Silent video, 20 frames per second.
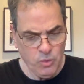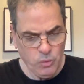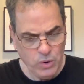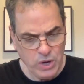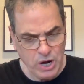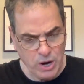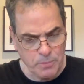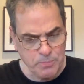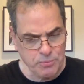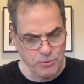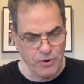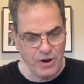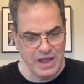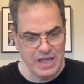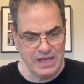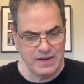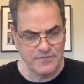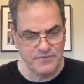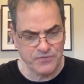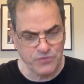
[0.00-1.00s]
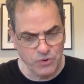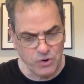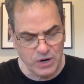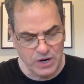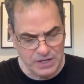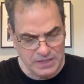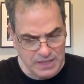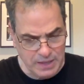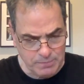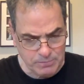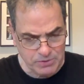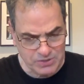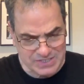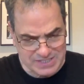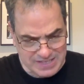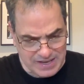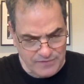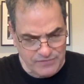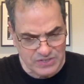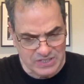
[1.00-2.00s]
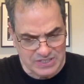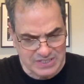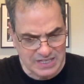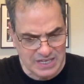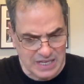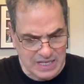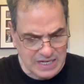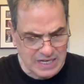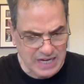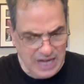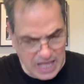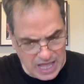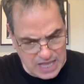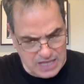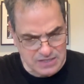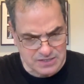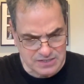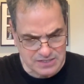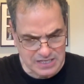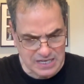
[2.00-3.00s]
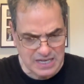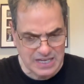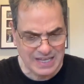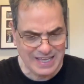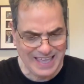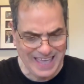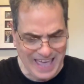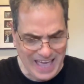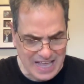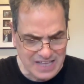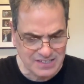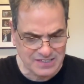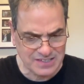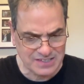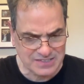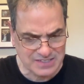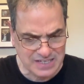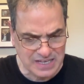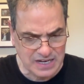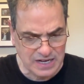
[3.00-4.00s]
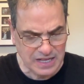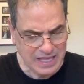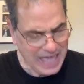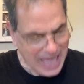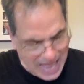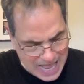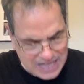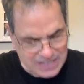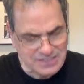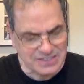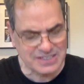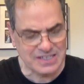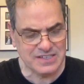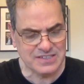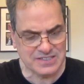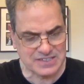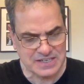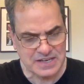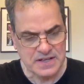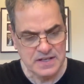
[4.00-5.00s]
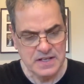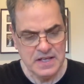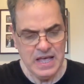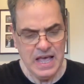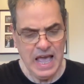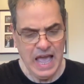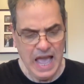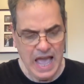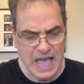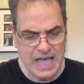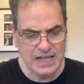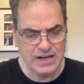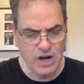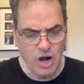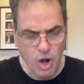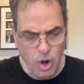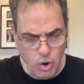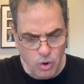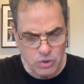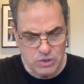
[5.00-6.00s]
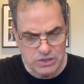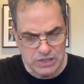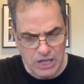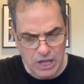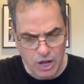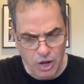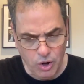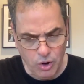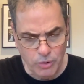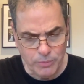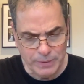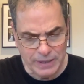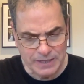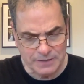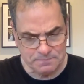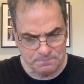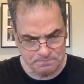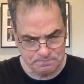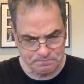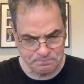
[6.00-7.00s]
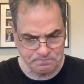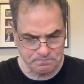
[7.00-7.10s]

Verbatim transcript: We are praying for number 17 and 18, Kansas, Kansas and Oklahoma.